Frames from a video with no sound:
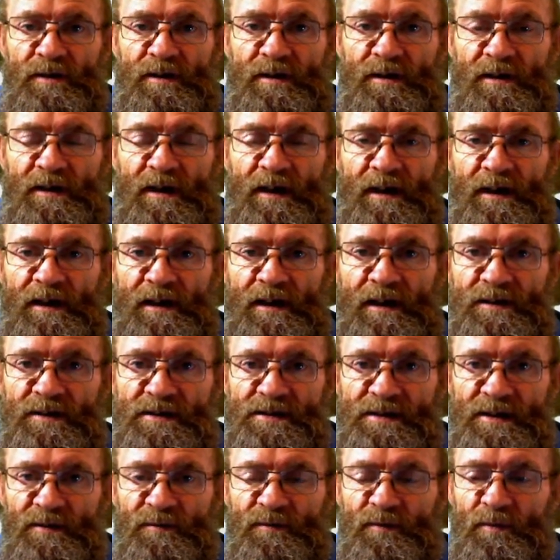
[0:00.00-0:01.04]
and get
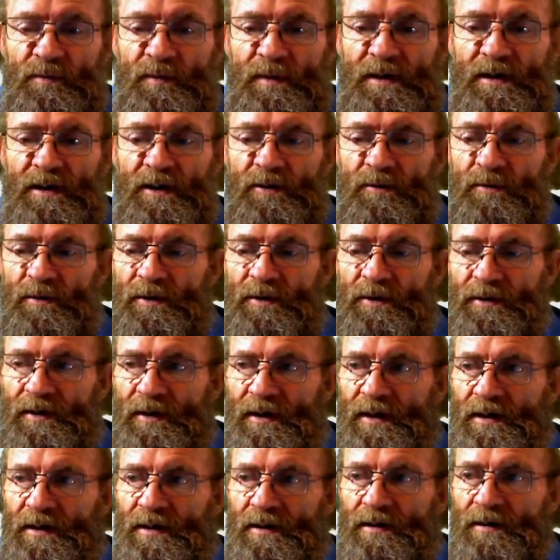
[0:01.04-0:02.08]
yourself familiar with
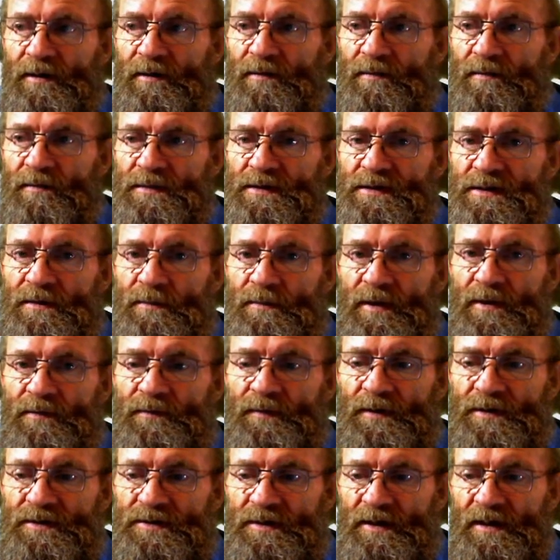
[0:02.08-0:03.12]
some of the
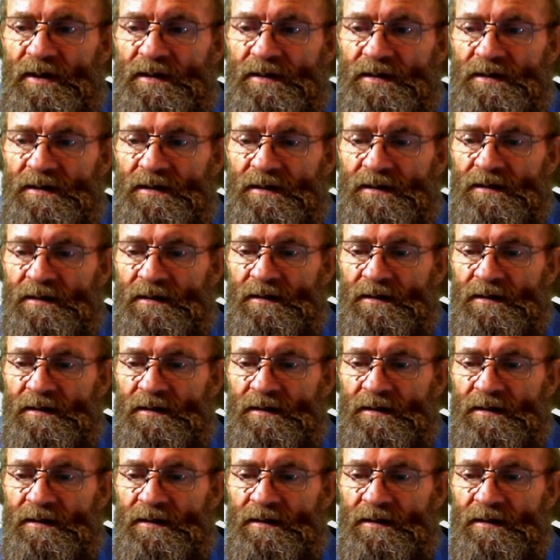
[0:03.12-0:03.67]
functionality.